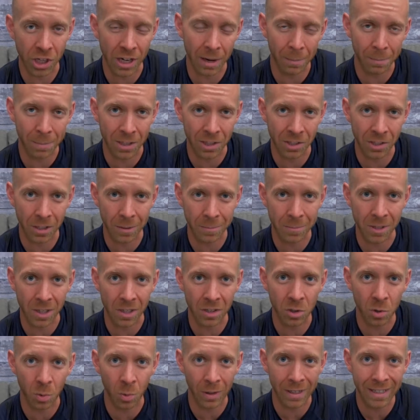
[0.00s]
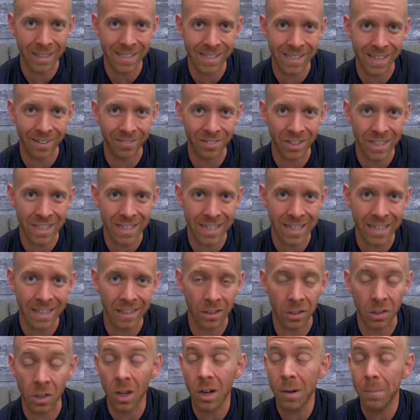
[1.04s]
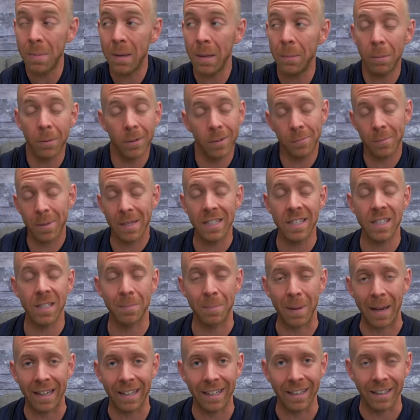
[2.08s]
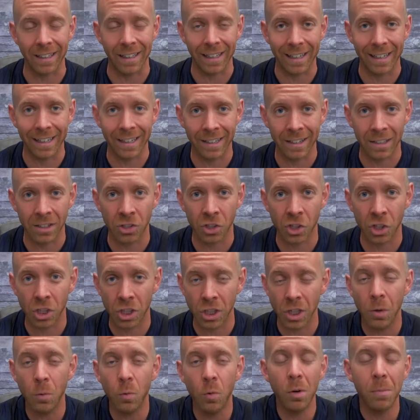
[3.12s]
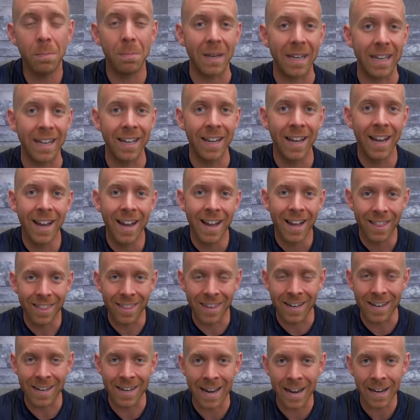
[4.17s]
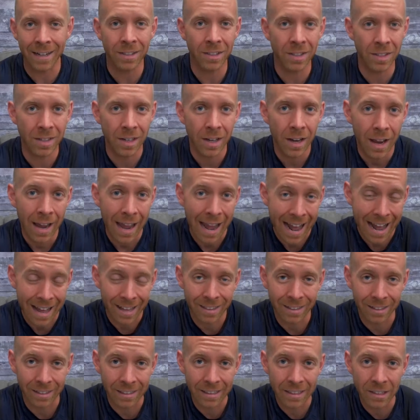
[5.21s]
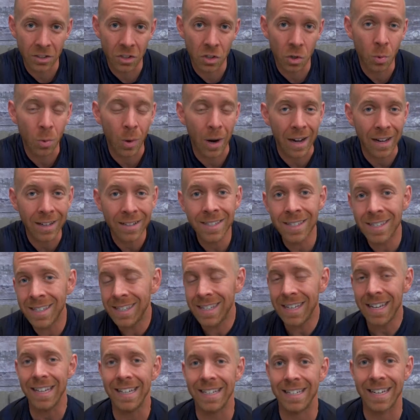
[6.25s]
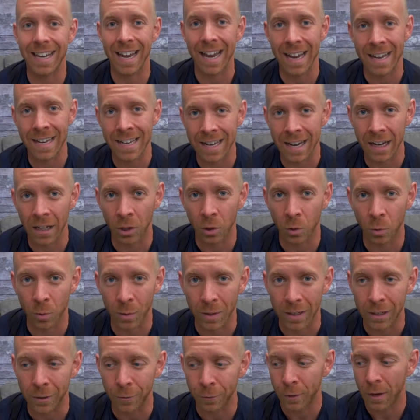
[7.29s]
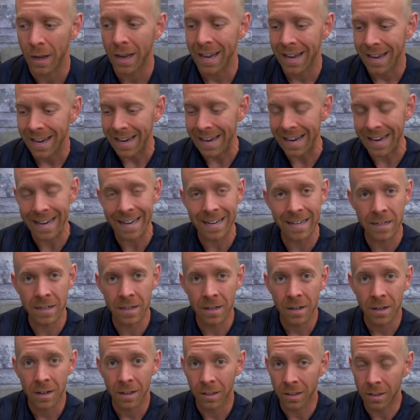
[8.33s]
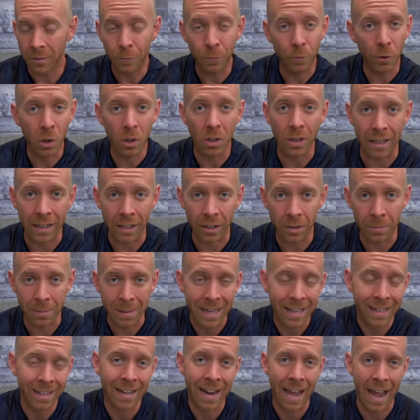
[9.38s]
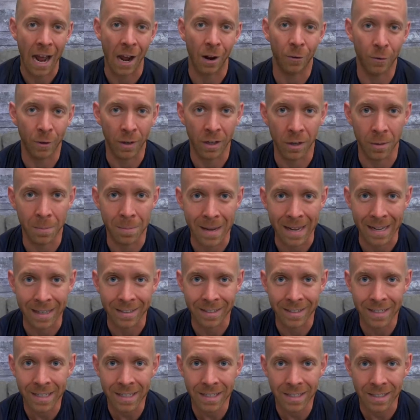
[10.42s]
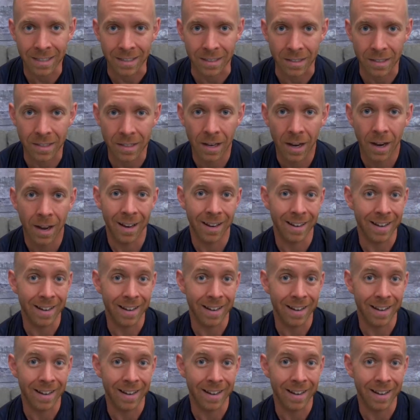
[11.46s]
Championships in 2017, a lot of people have been speculating that she would be the next athlete to unseat Daniela Ryf in the full Ironman and half Ironman distance.